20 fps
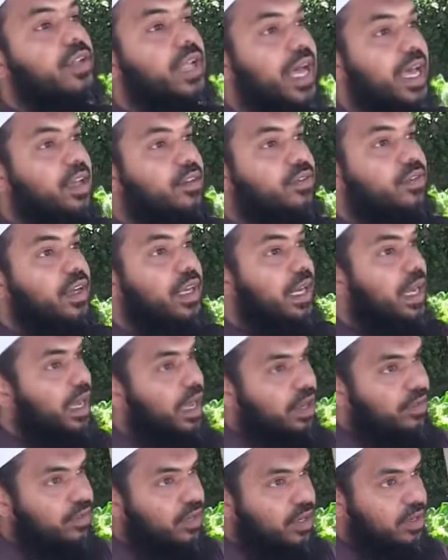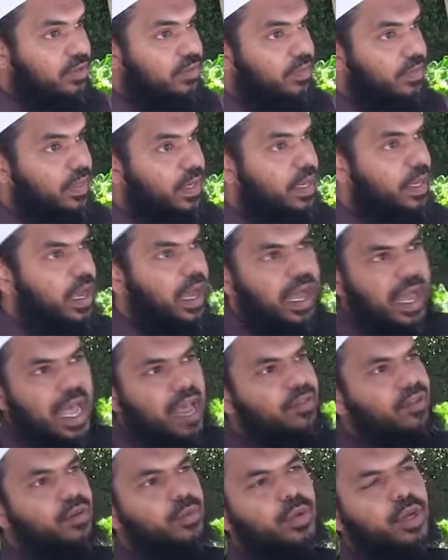life, heaven, a
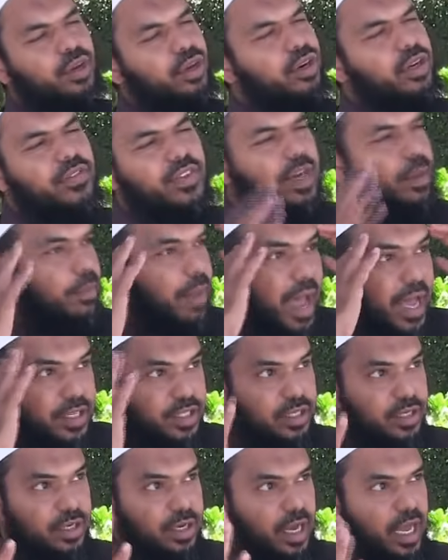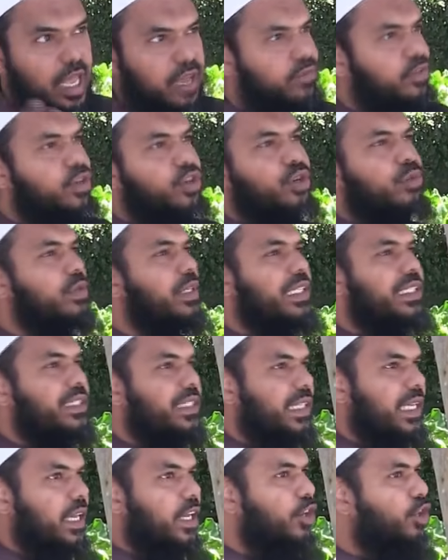heaven we couldn't even imagine, a heaven nobody's
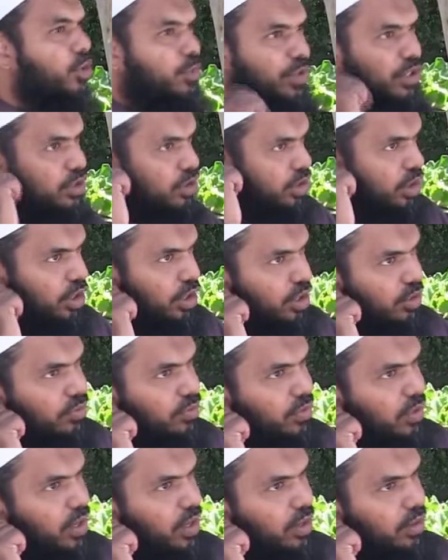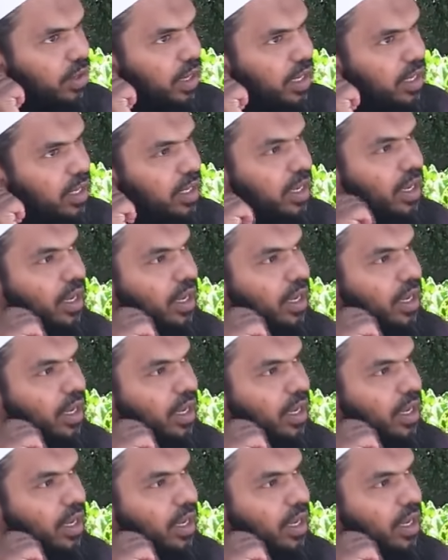seen, nobody's heard of, right?